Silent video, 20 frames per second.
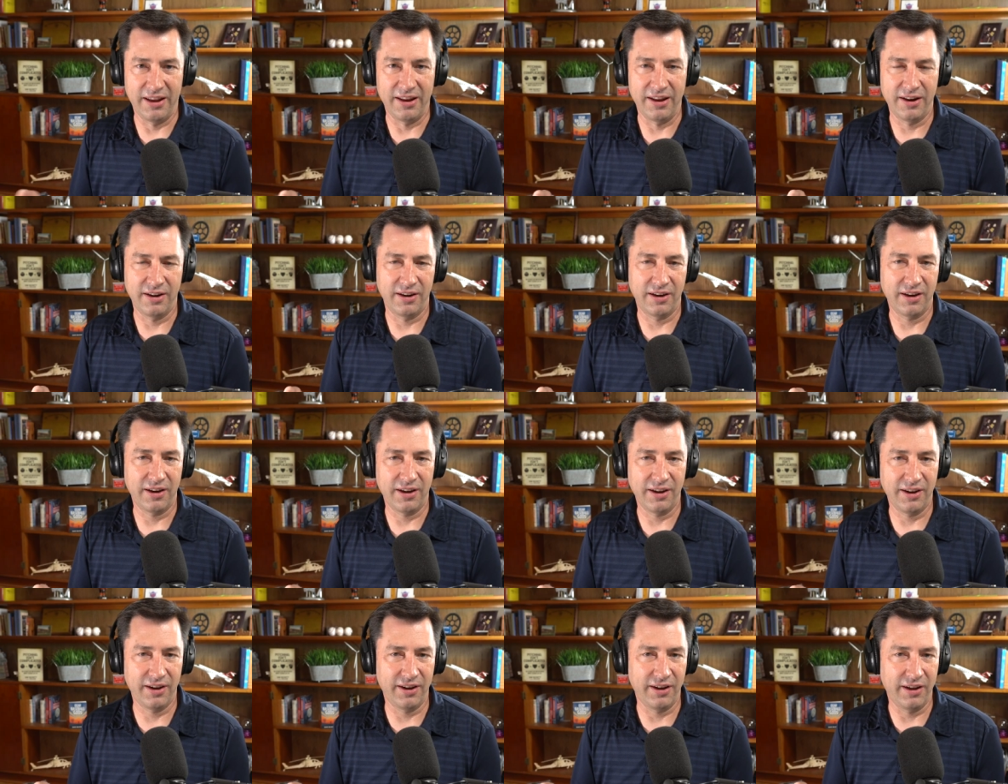And
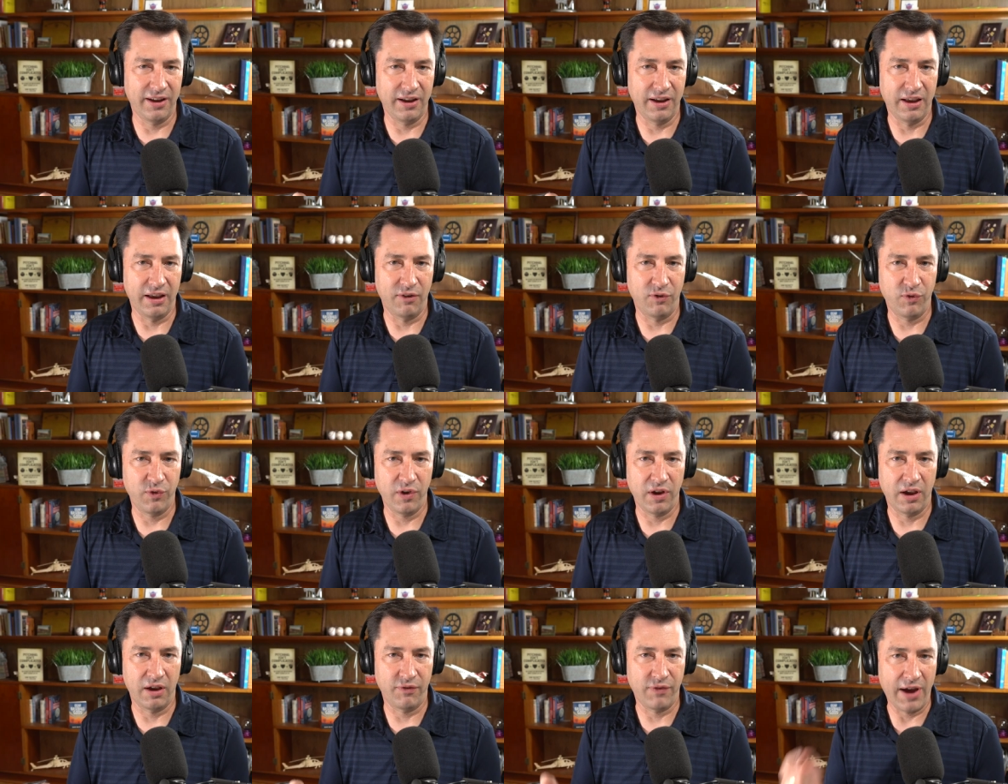uh, if
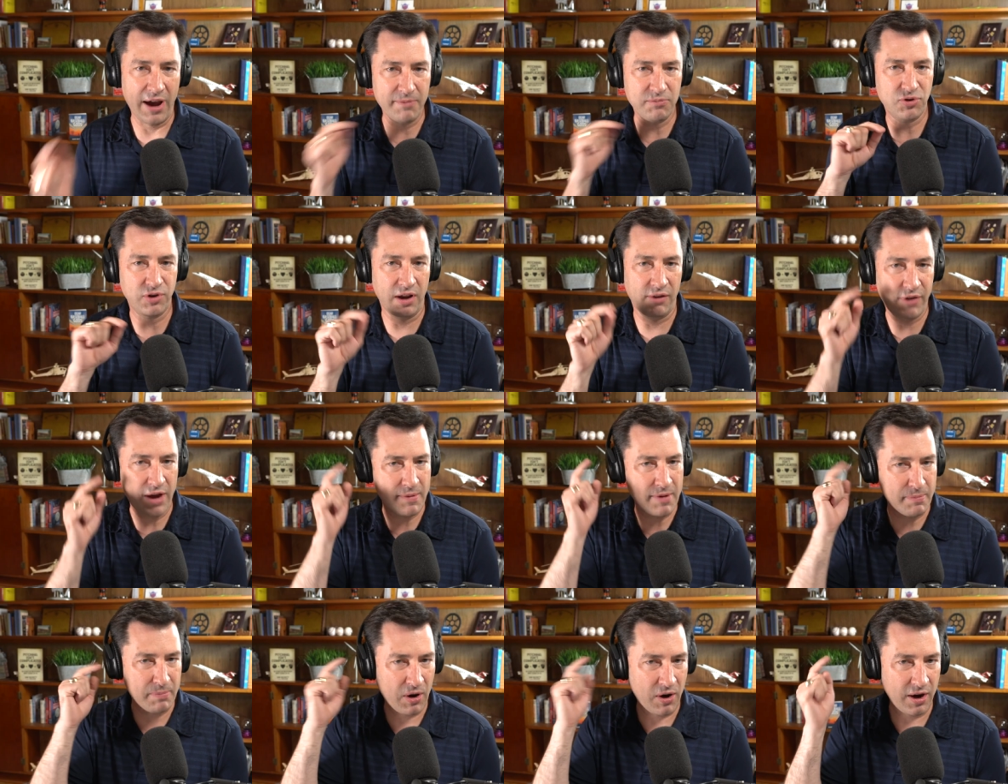if I'm if
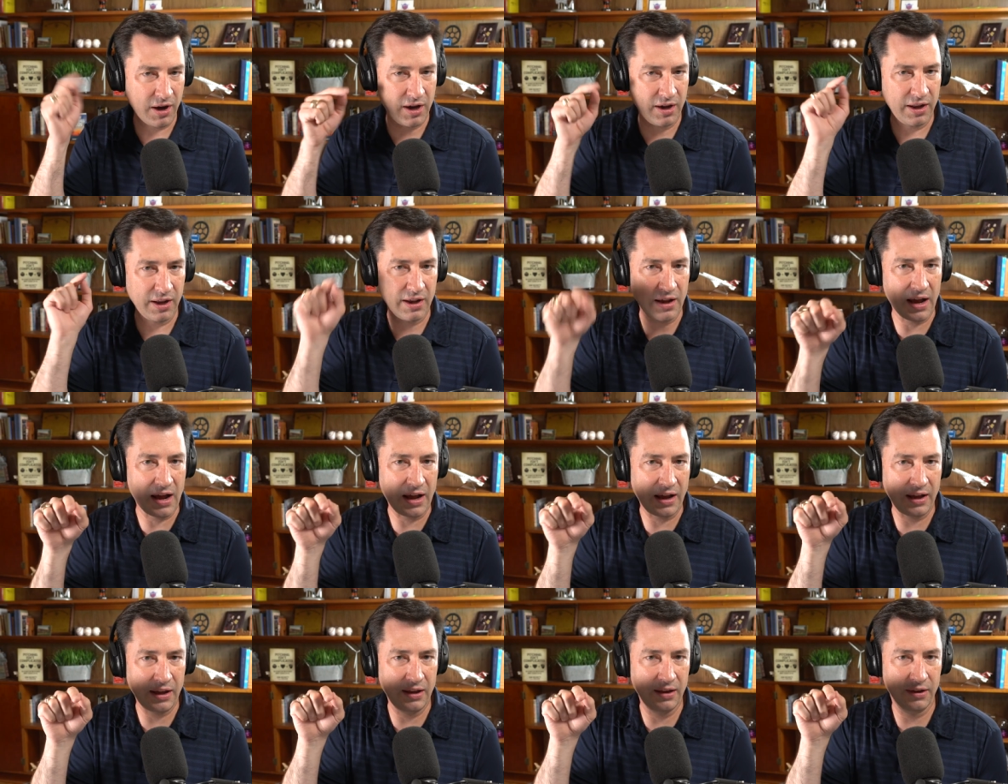I'm a marketing
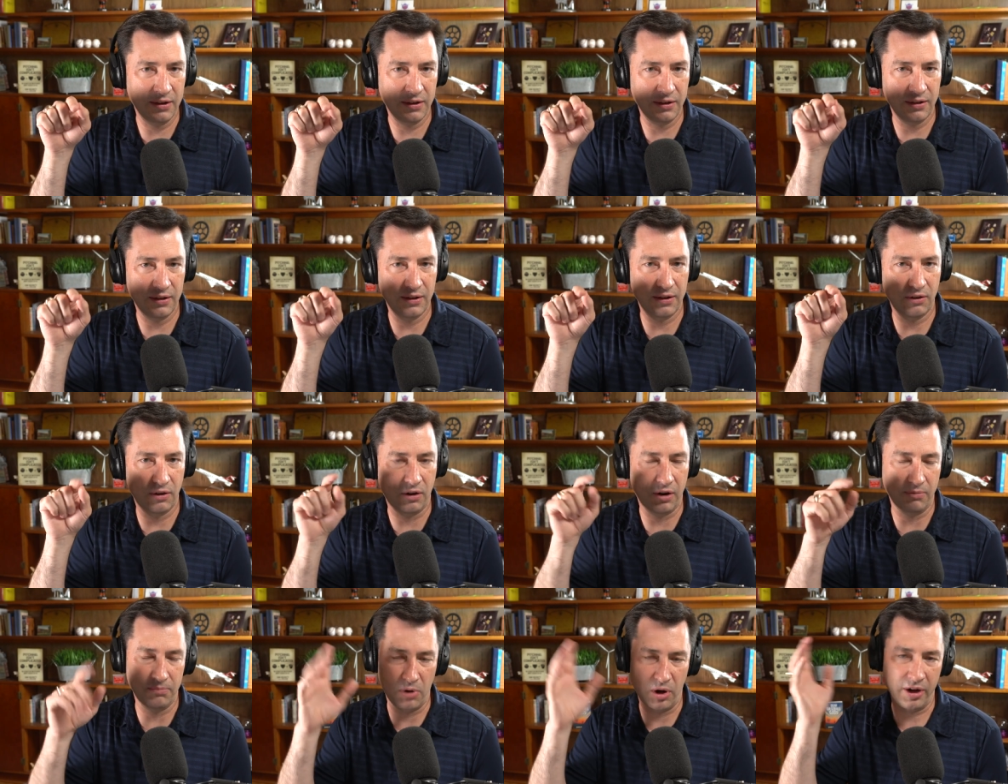guy
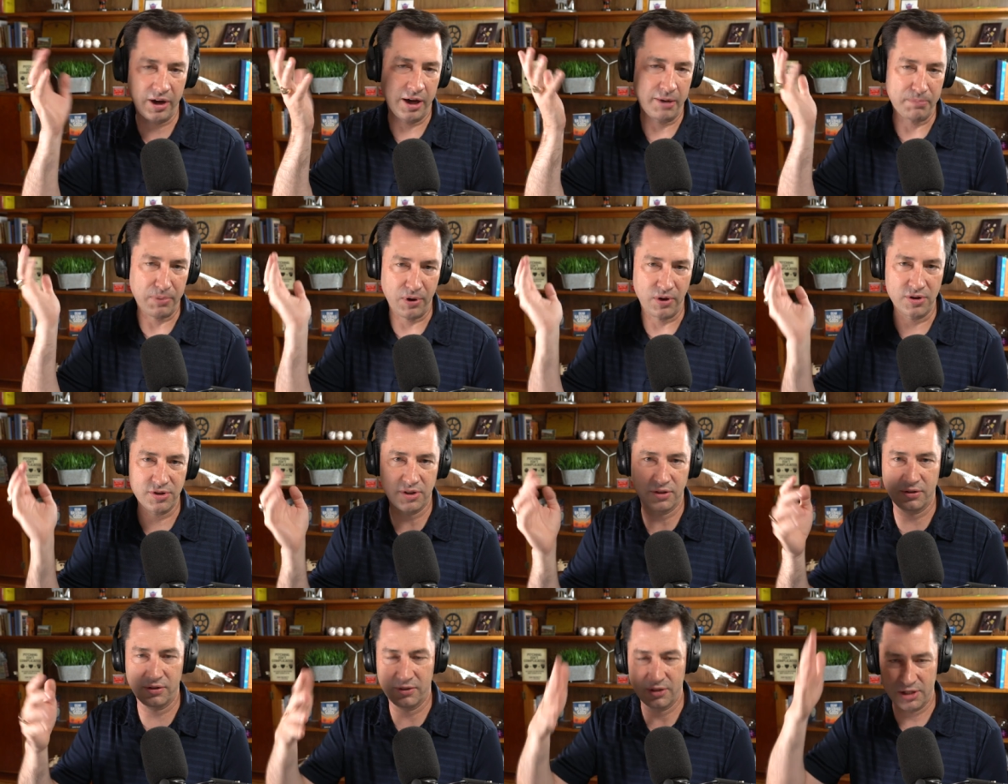or marketing
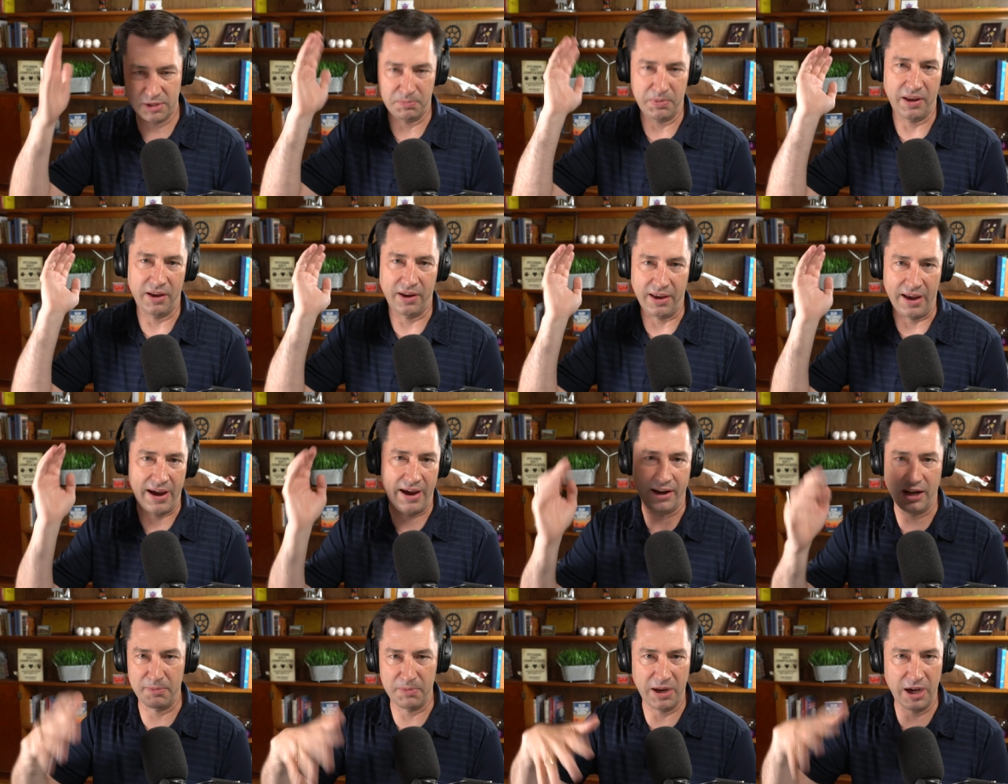person, doesn't be a
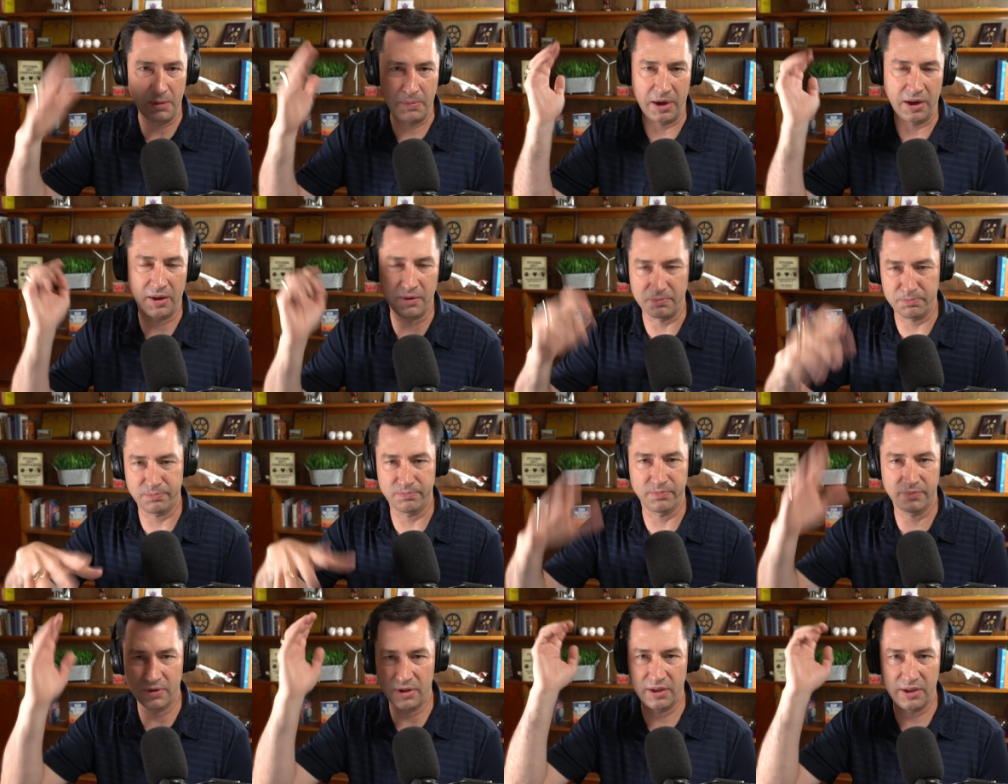guy, it could be anybody.
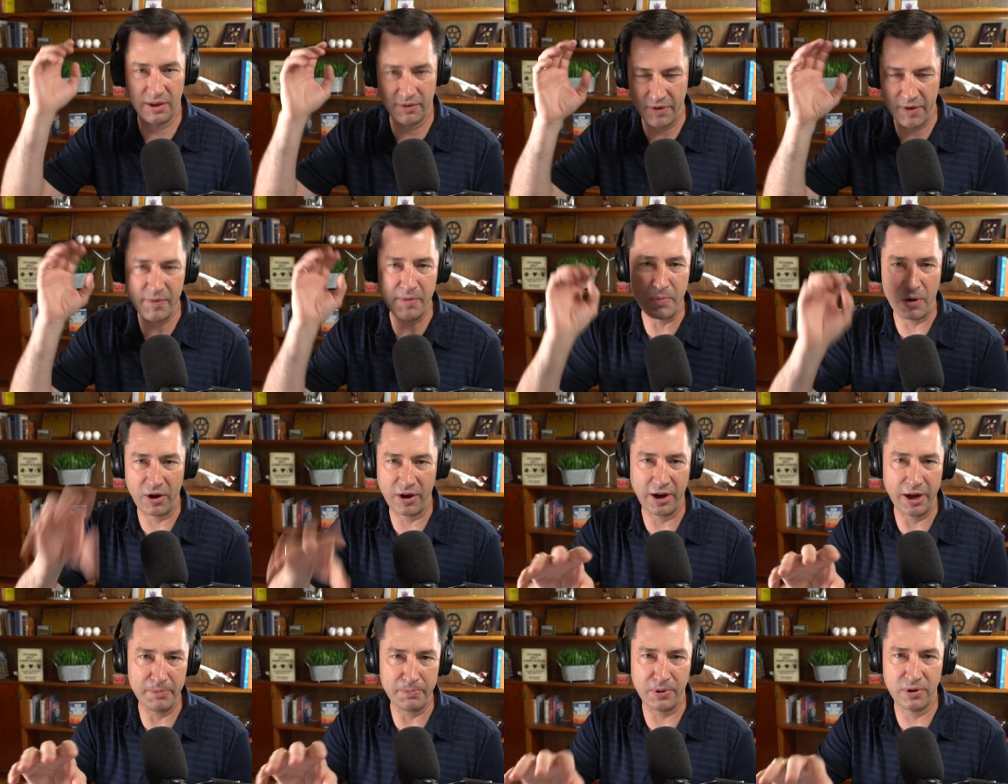If I'm a
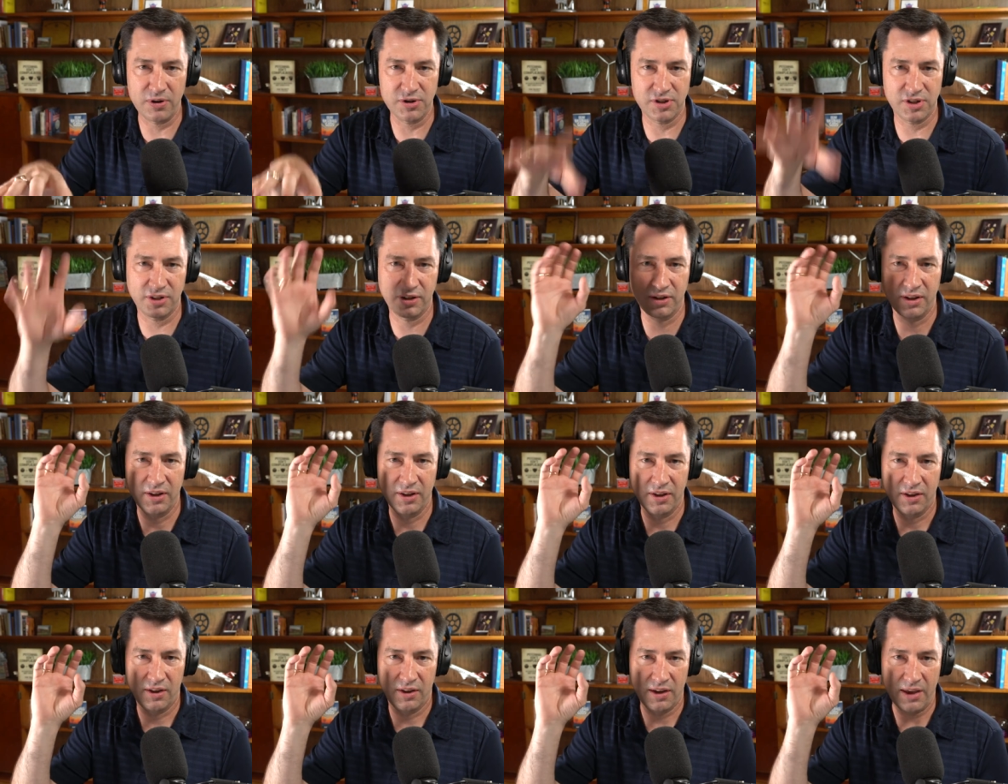marketing person
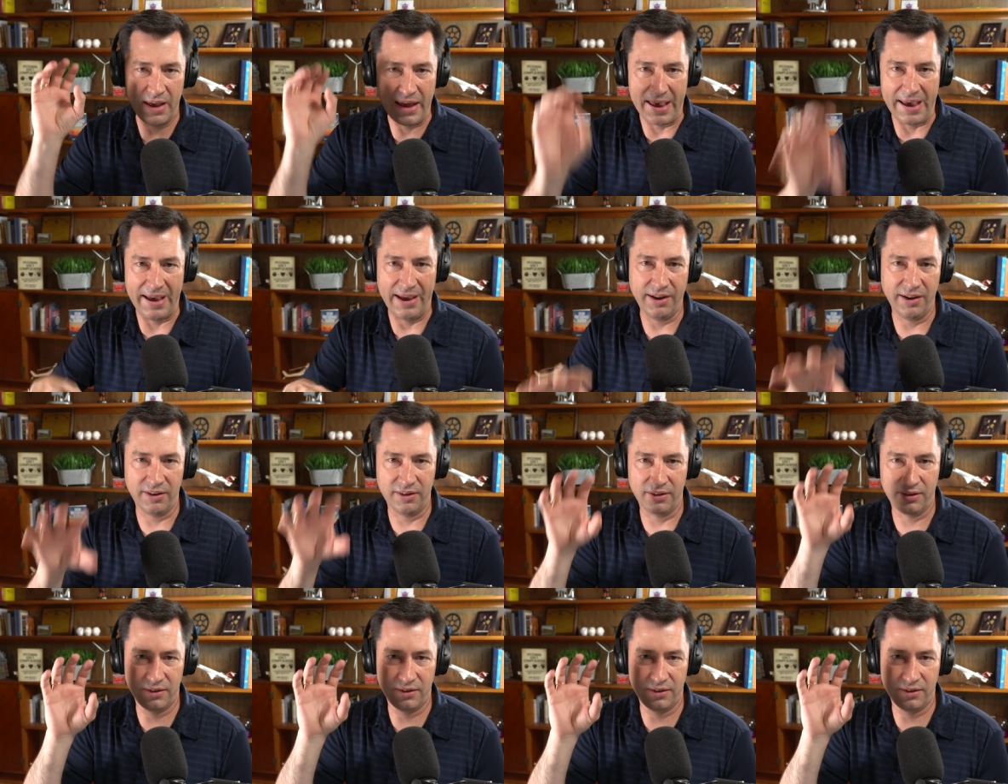at